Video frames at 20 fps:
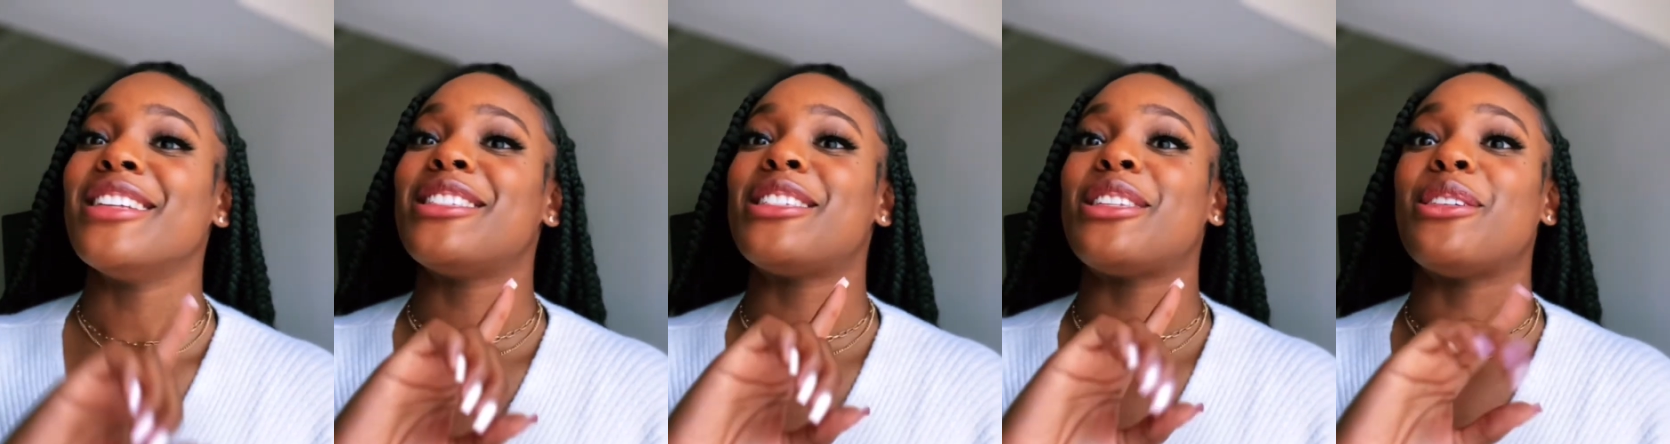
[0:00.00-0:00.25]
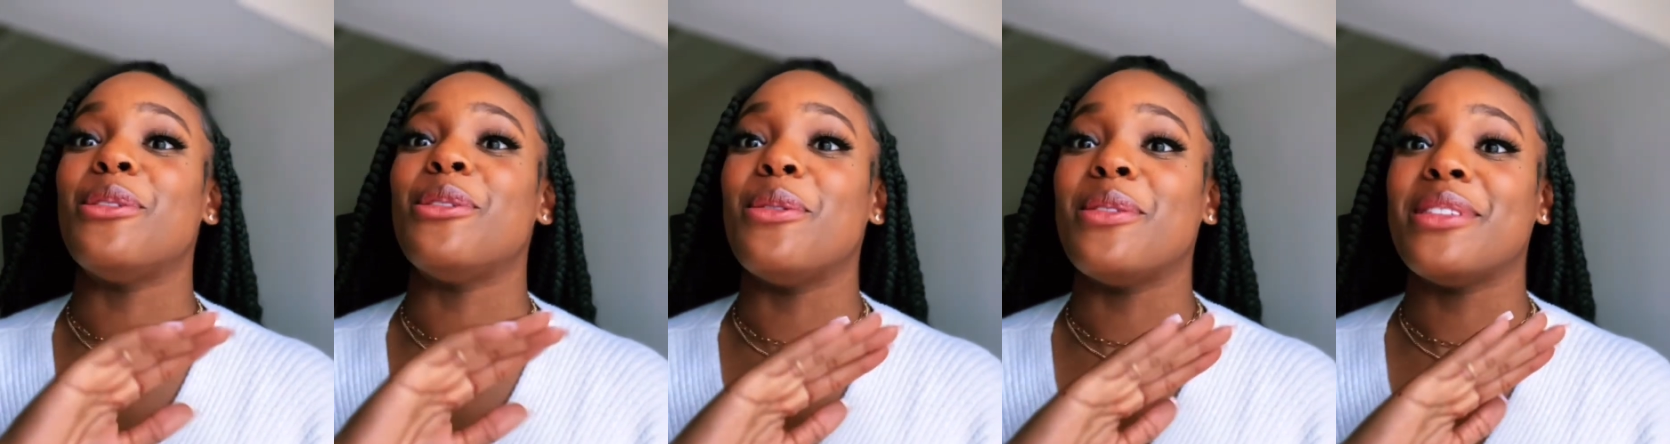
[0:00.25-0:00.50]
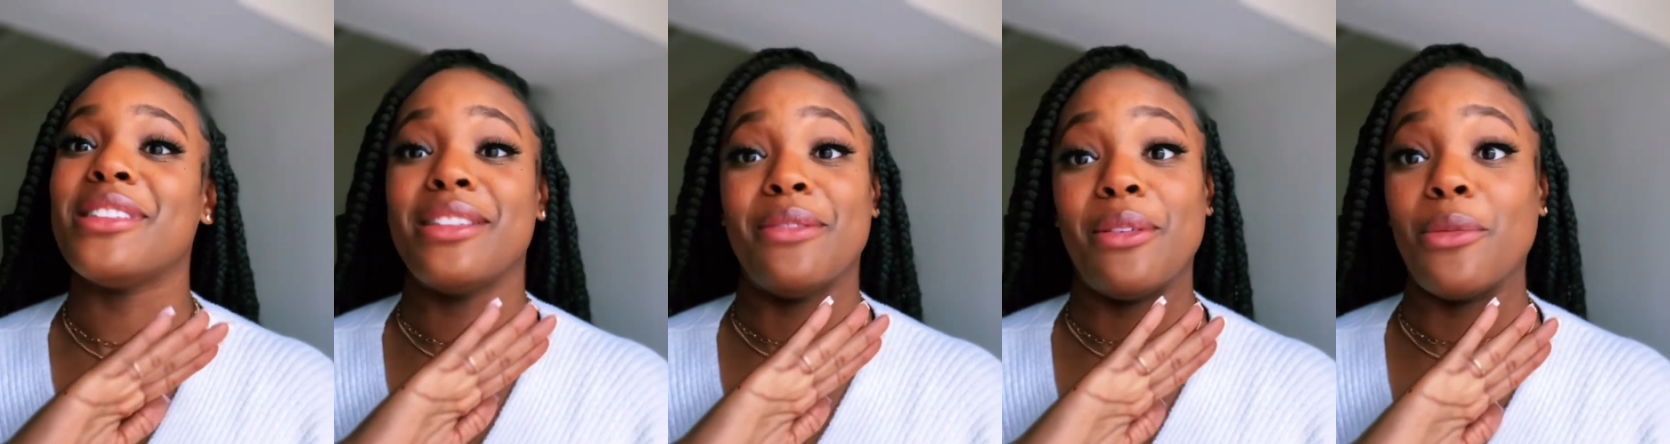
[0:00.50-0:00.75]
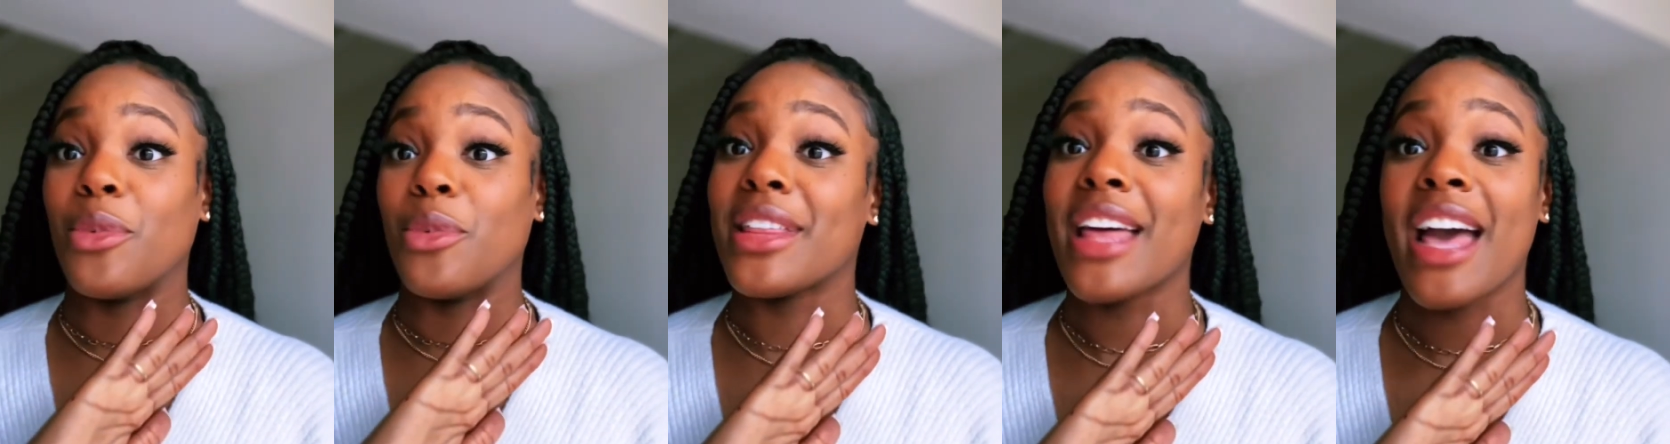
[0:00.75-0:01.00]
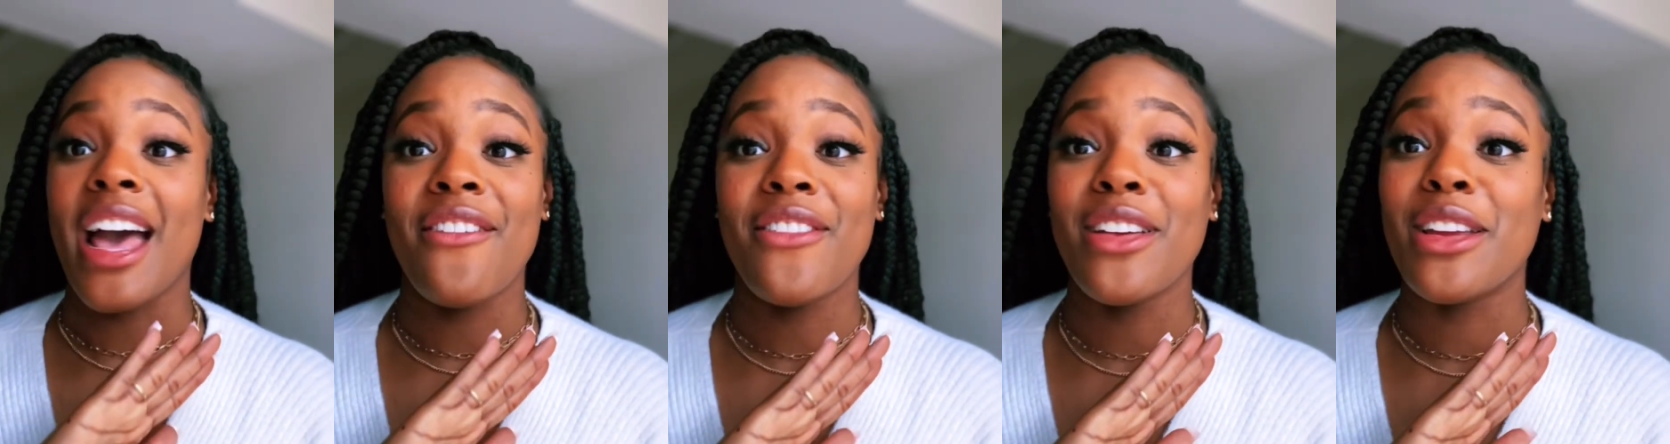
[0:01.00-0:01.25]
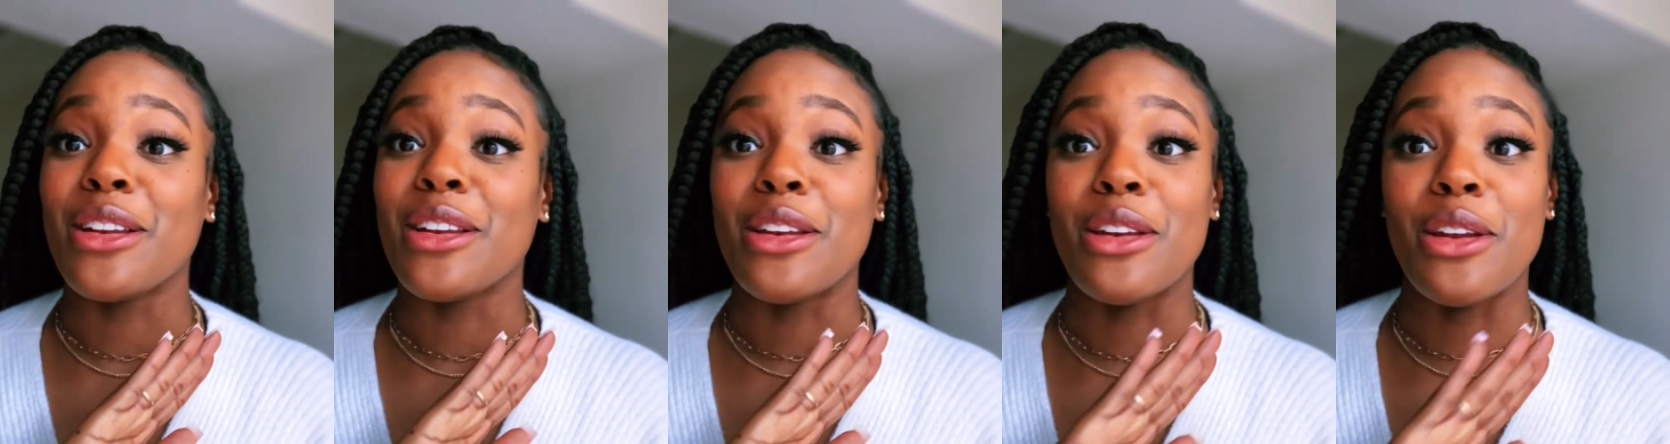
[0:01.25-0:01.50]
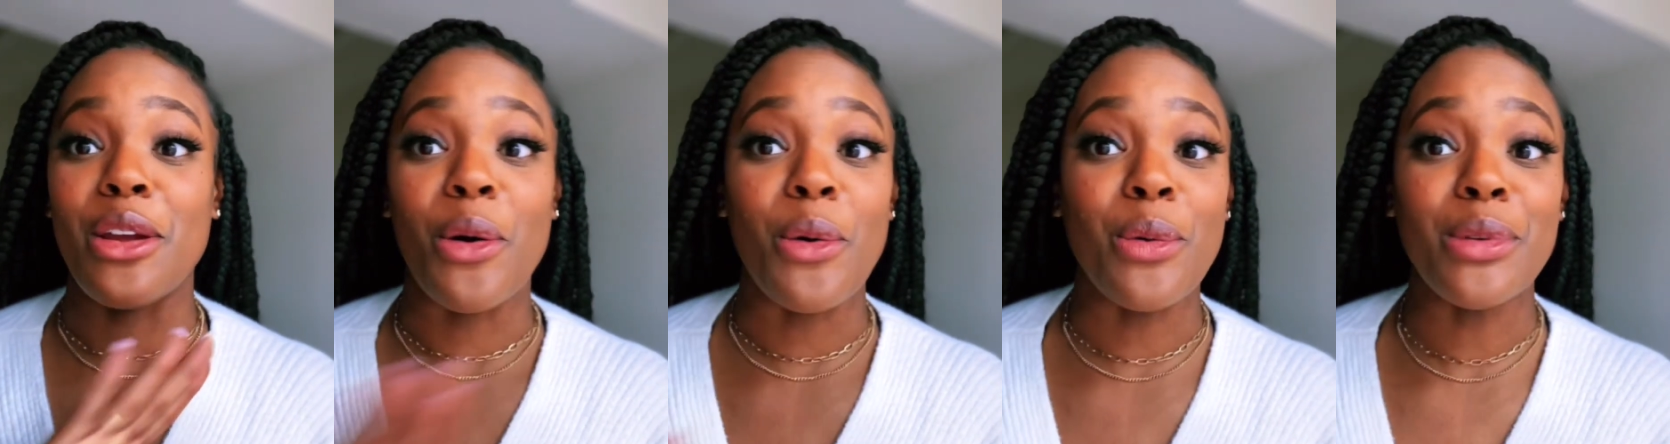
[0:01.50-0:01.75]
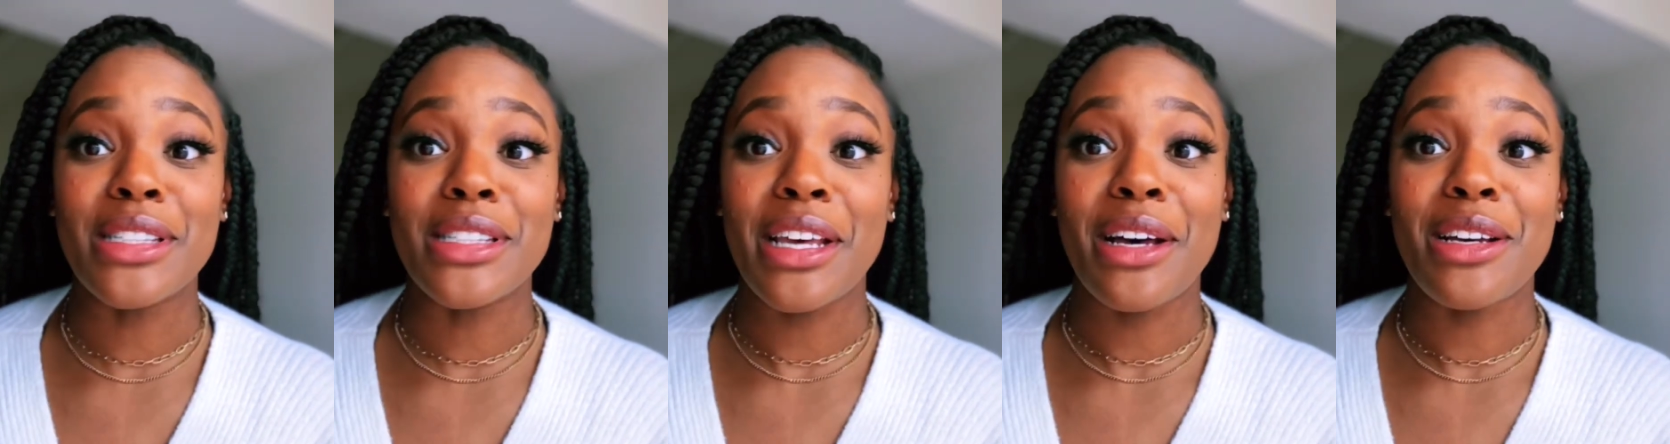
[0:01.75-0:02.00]
to, with having no
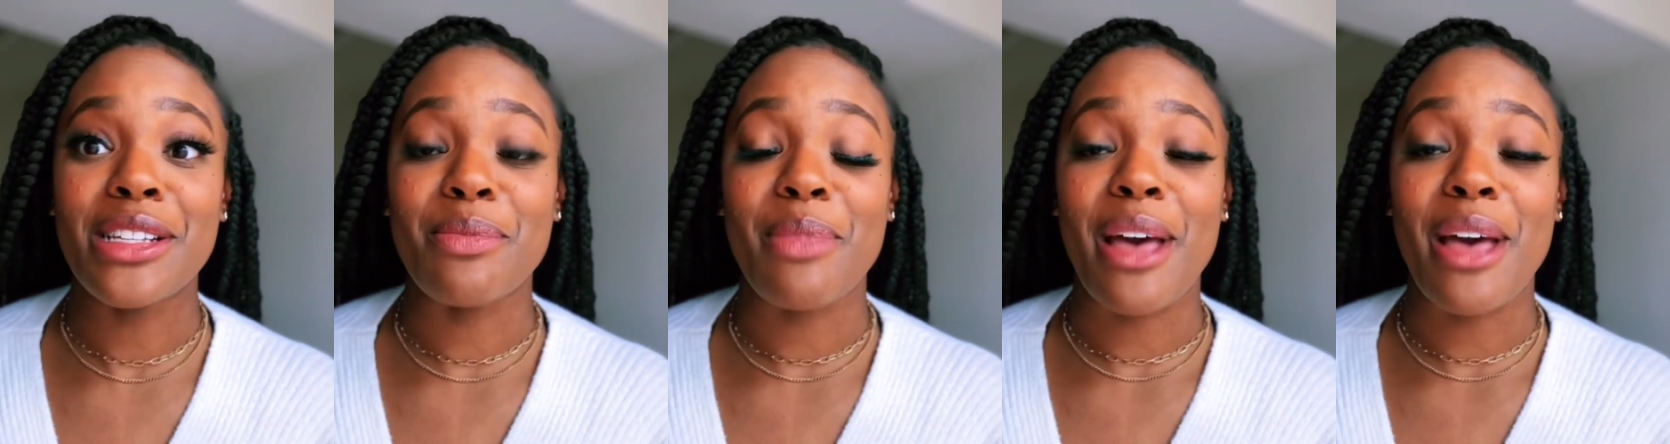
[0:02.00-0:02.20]
sales